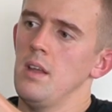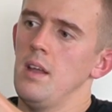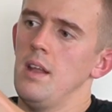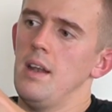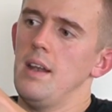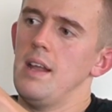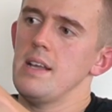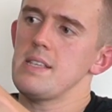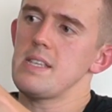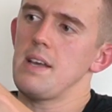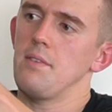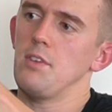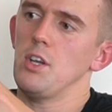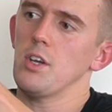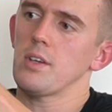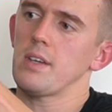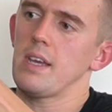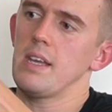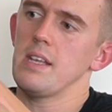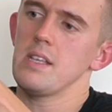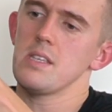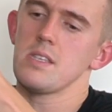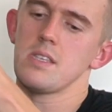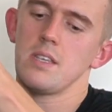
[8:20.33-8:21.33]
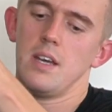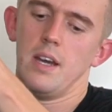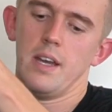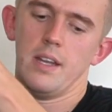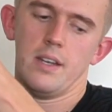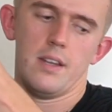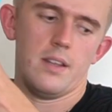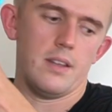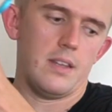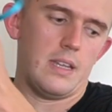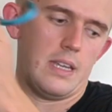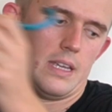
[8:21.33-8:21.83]
let's have a look
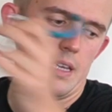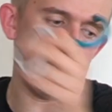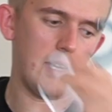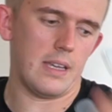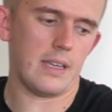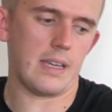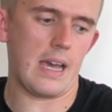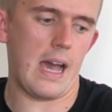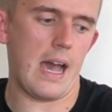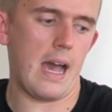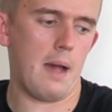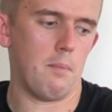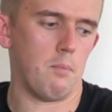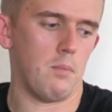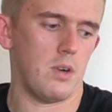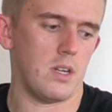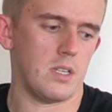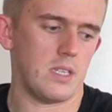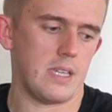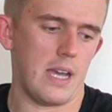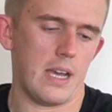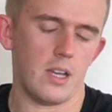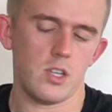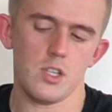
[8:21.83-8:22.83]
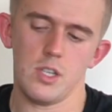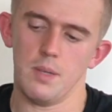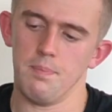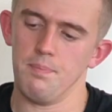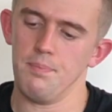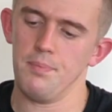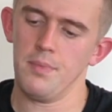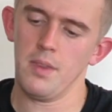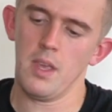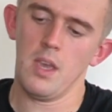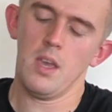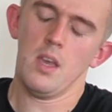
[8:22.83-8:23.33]
inside the camera section.
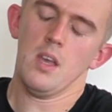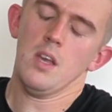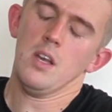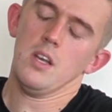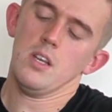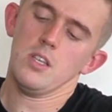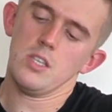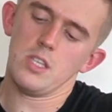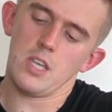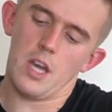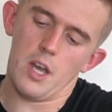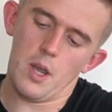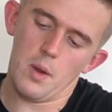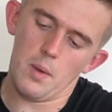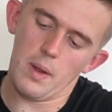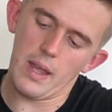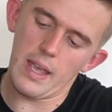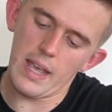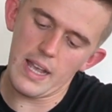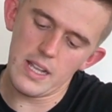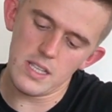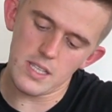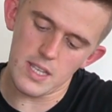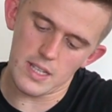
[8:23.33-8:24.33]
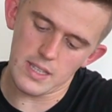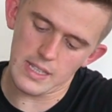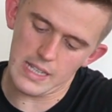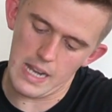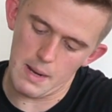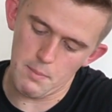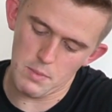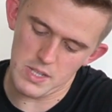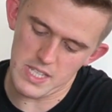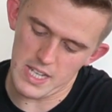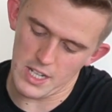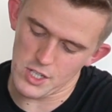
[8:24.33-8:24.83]
So inside the
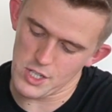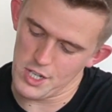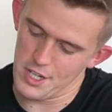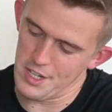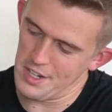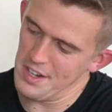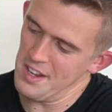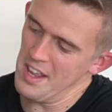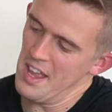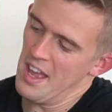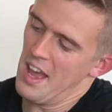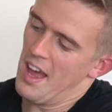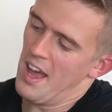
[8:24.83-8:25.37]
camera section,